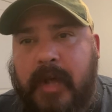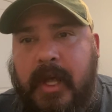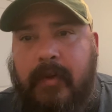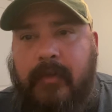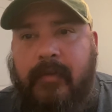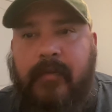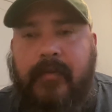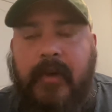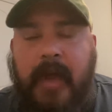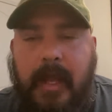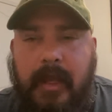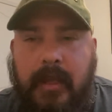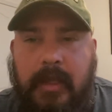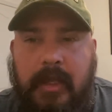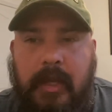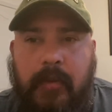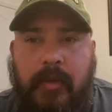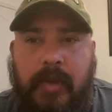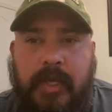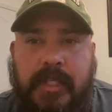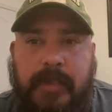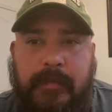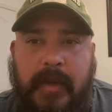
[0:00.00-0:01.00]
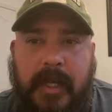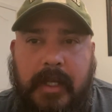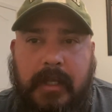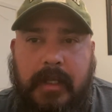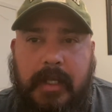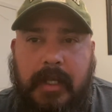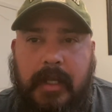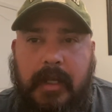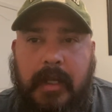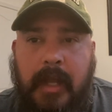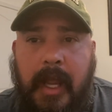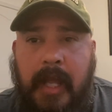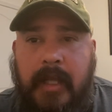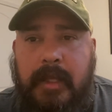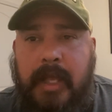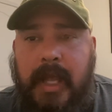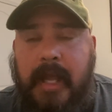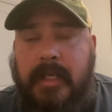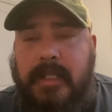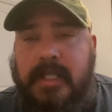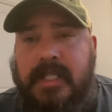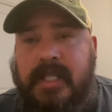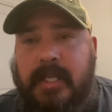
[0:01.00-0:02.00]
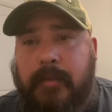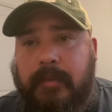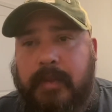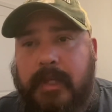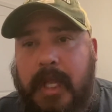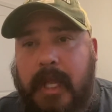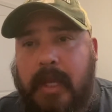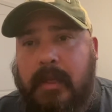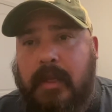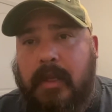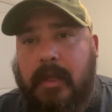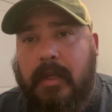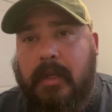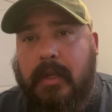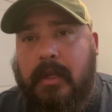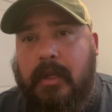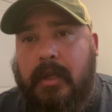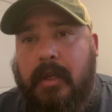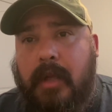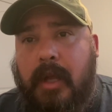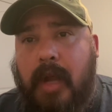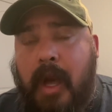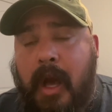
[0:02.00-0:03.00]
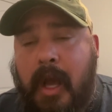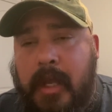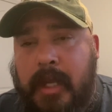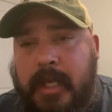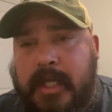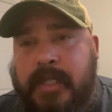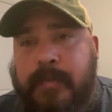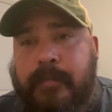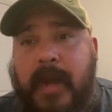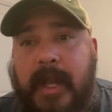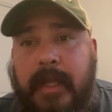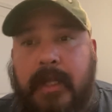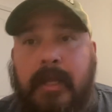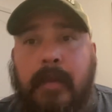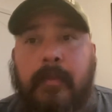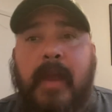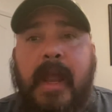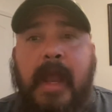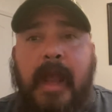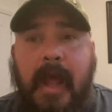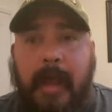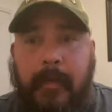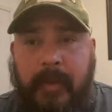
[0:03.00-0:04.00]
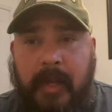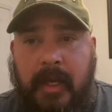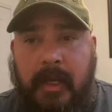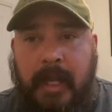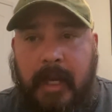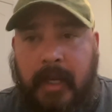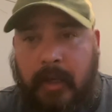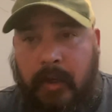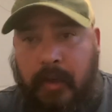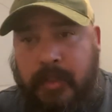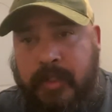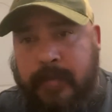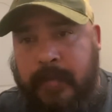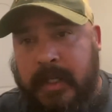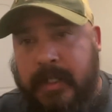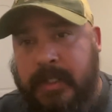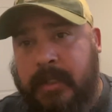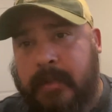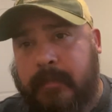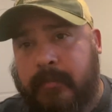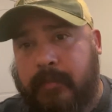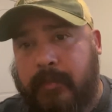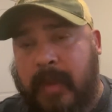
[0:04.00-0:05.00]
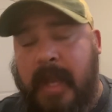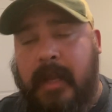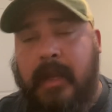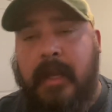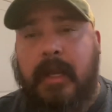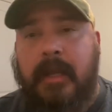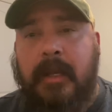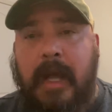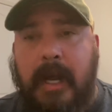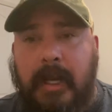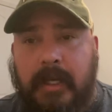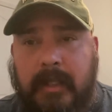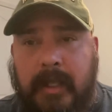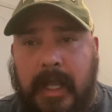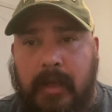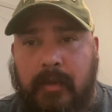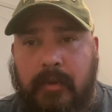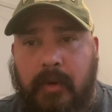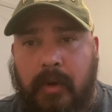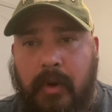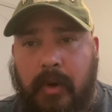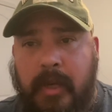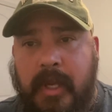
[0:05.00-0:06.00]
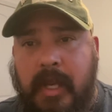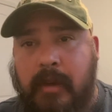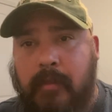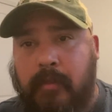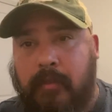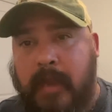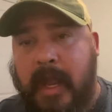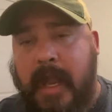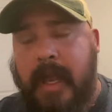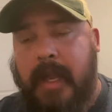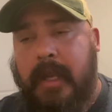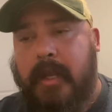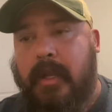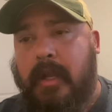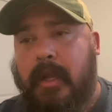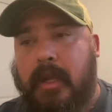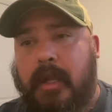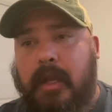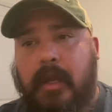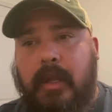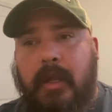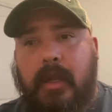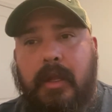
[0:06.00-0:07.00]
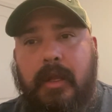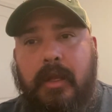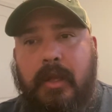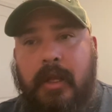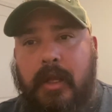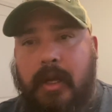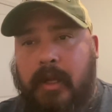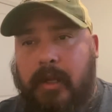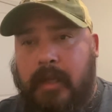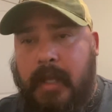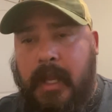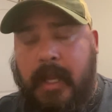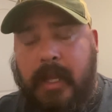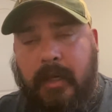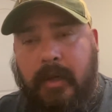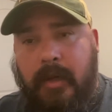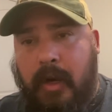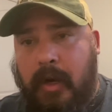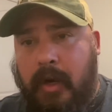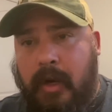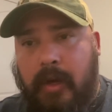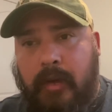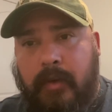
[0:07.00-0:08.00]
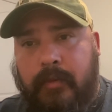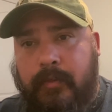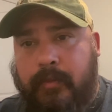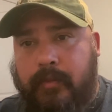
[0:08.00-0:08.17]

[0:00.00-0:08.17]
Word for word: fight than we expected, and then something unexpected may happen. Like Earl Spence may get knocked out, or he may uh, hit Earl